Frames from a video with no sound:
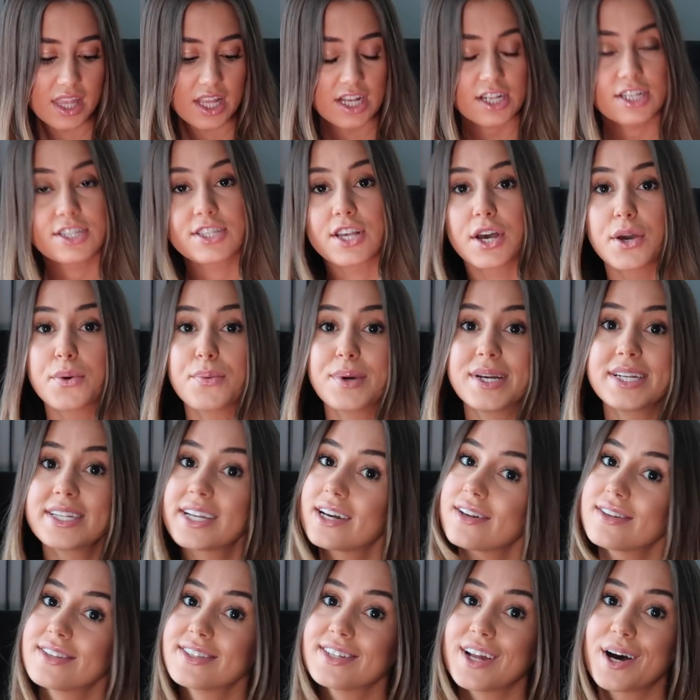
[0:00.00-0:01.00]
So we
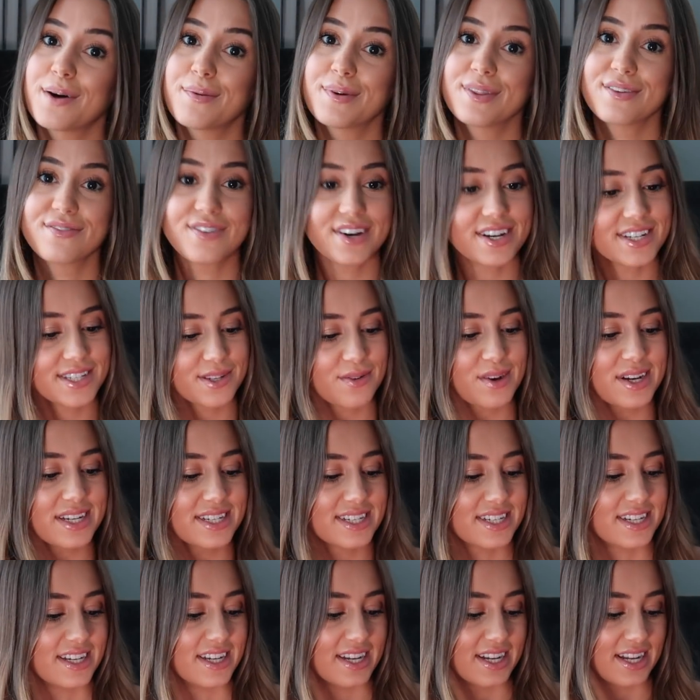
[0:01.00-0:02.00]
shall start with the first
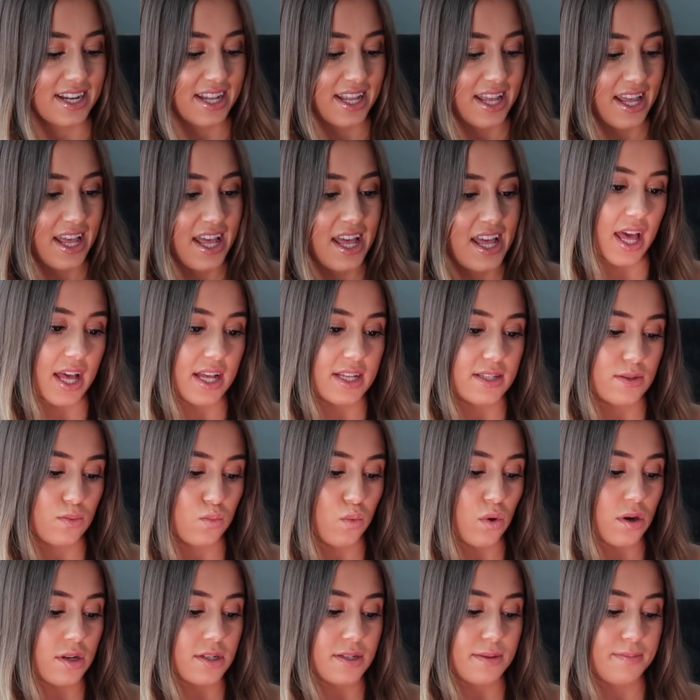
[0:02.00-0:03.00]
question. Is
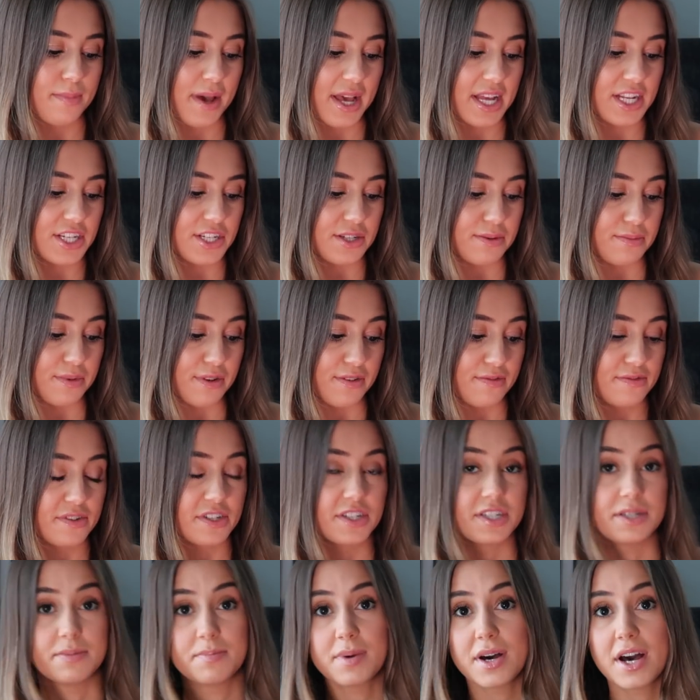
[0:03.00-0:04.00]
what made you move
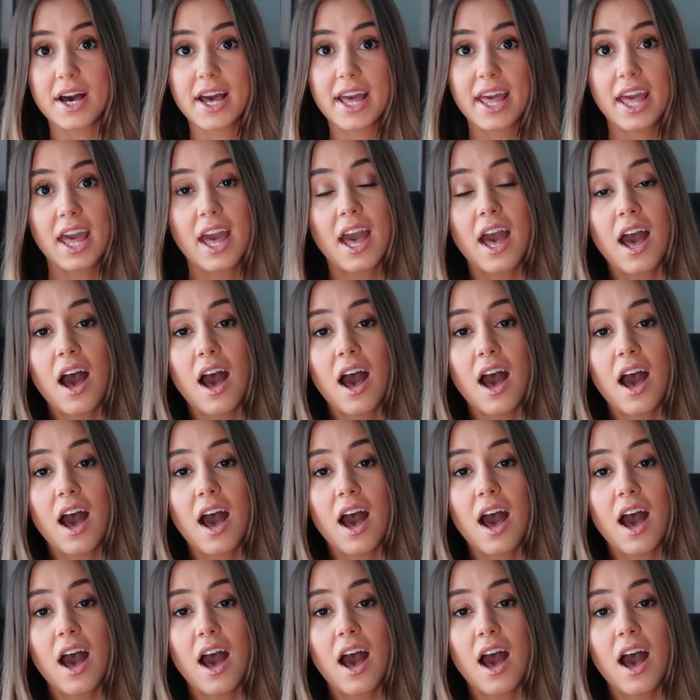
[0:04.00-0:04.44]
to Dubai?